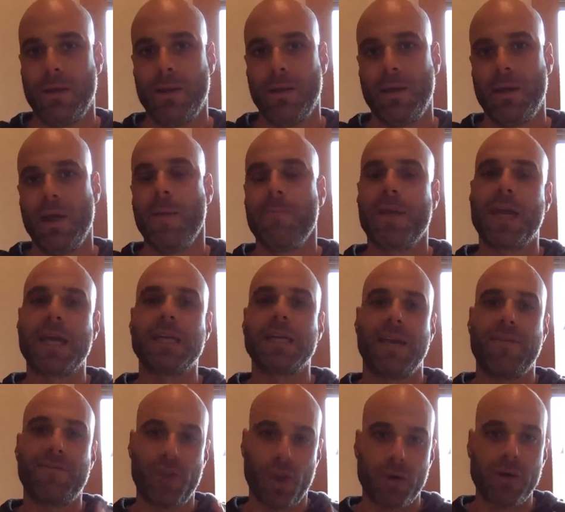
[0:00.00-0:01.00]
Because if
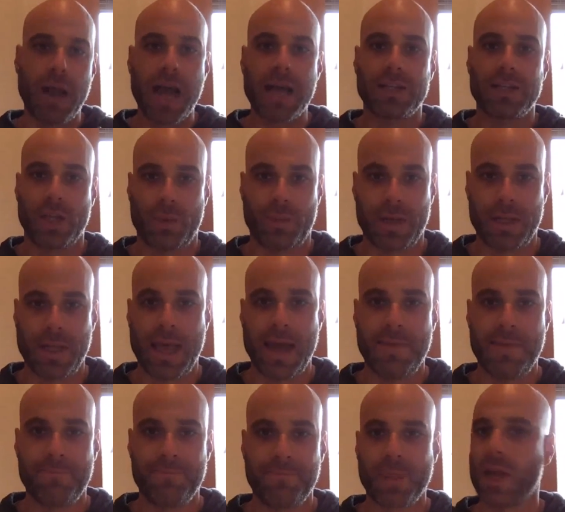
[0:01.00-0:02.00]
you're not doing that,
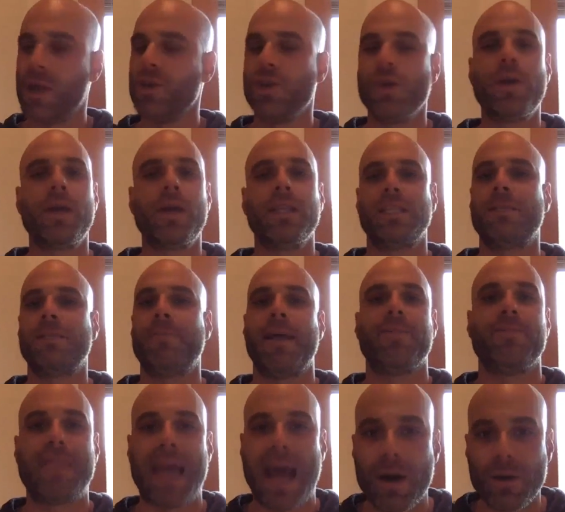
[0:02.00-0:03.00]
you can spend
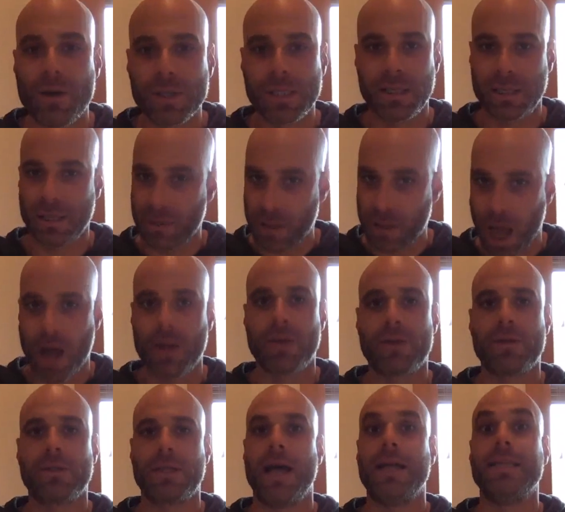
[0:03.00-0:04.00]
thousands of
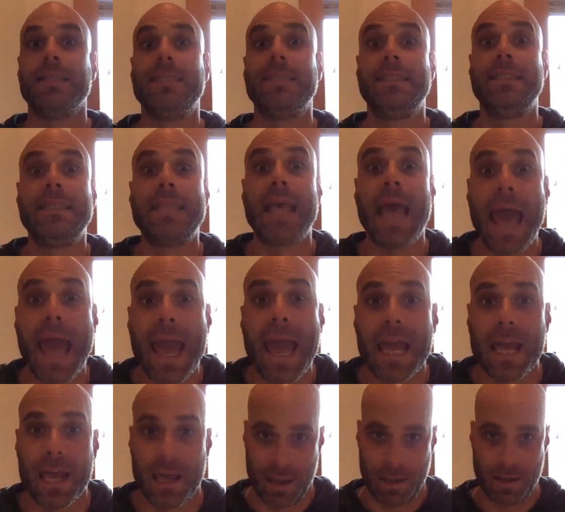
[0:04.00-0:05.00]
dollars a
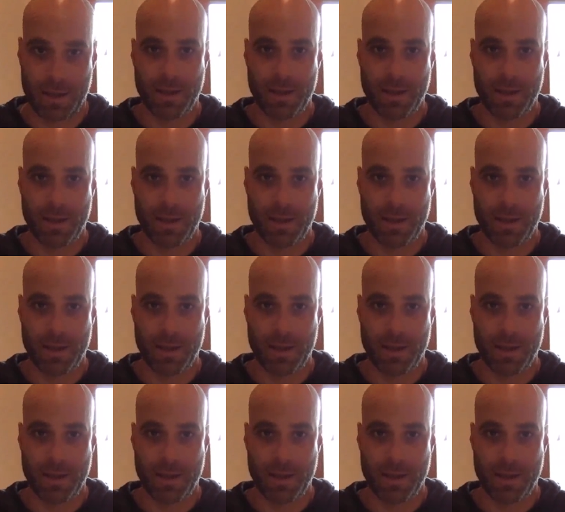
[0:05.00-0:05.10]
day